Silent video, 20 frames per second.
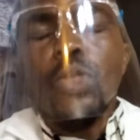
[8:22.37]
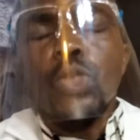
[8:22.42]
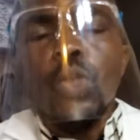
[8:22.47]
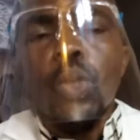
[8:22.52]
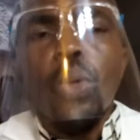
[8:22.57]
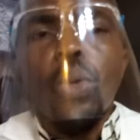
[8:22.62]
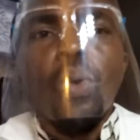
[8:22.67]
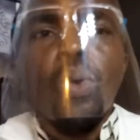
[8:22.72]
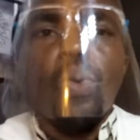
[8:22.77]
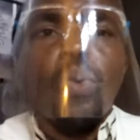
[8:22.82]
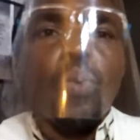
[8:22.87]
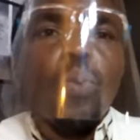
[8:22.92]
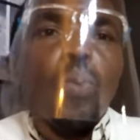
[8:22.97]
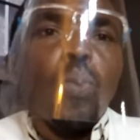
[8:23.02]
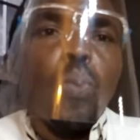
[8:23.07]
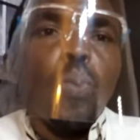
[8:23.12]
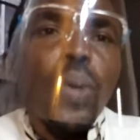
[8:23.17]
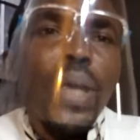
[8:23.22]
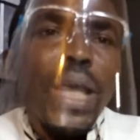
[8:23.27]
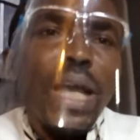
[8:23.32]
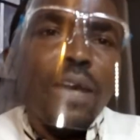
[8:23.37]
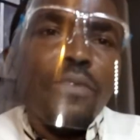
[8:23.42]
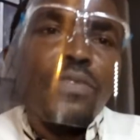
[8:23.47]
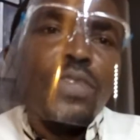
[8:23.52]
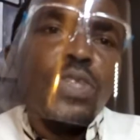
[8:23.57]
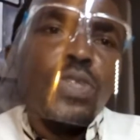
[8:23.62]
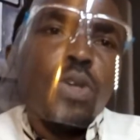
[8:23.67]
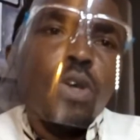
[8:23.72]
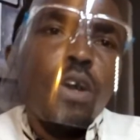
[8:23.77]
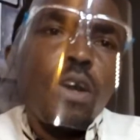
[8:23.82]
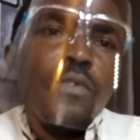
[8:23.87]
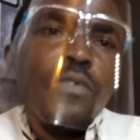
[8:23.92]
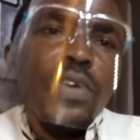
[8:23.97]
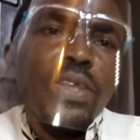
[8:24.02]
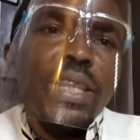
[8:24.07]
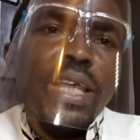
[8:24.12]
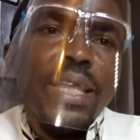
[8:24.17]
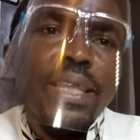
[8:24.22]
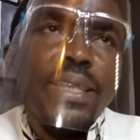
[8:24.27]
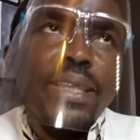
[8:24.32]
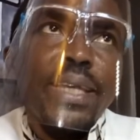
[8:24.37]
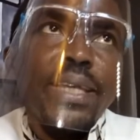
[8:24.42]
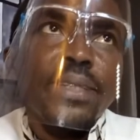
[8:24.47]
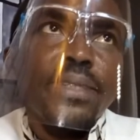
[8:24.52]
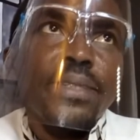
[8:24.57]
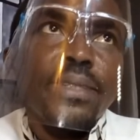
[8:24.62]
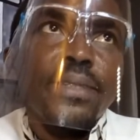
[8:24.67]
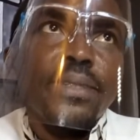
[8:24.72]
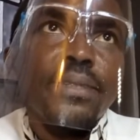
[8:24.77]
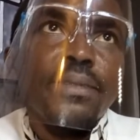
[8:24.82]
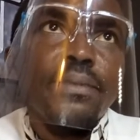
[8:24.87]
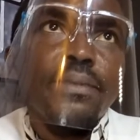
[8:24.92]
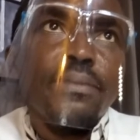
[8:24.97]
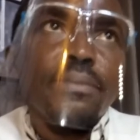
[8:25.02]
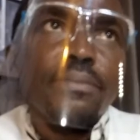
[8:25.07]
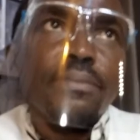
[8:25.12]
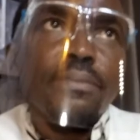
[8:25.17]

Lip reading: So we have discovered that these